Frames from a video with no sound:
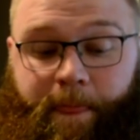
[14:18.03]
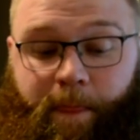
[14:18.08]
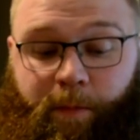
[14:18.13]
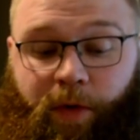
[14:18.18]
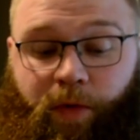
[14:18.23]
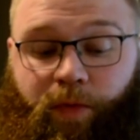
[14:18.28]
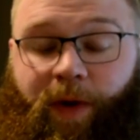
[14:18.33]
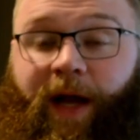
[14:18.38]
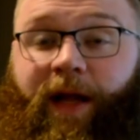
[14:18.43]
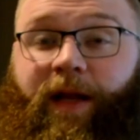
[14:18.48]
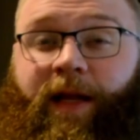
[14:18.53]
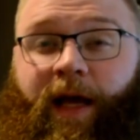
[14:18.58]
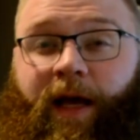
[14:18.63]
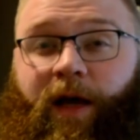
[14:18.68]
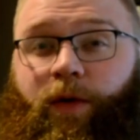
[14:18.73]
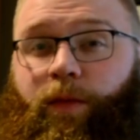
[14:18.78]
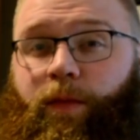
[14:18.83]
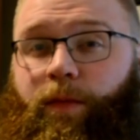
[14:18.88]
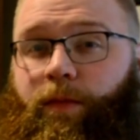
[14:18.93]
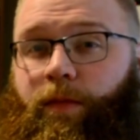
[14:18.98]
But right
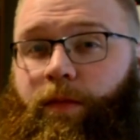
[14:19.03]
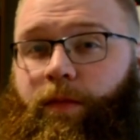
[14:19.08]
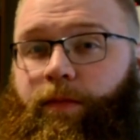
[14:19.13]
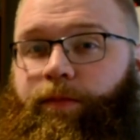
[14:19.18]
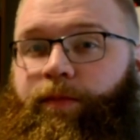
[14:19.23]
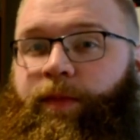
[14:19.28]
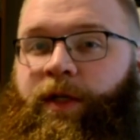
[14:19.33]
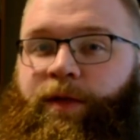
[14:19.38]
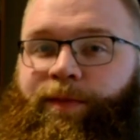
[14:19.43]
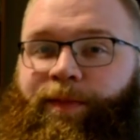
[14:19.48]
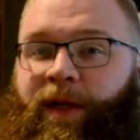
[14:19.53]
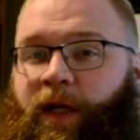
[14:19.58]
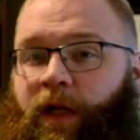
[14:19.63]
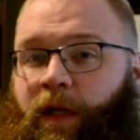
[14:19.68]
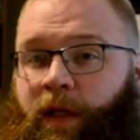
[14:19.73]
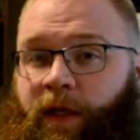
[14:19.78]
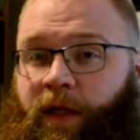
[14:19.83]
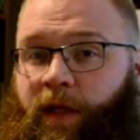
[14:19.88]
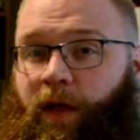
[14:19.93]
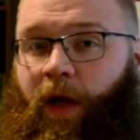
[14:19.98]
now, it's been a
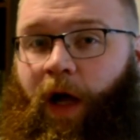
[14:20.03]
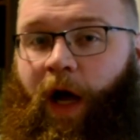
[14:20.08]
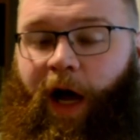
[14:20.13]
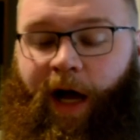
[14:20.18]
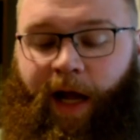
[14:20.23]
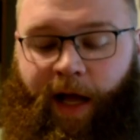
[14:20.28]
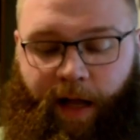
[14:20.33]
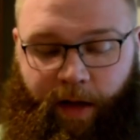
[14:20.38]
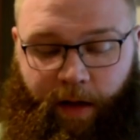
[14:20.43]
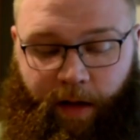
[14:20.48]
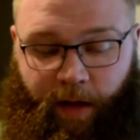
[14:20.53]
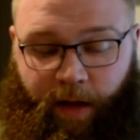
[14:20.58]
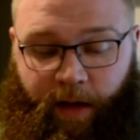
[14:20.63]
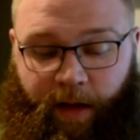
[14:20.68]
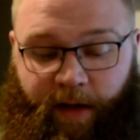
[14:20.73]
little hot,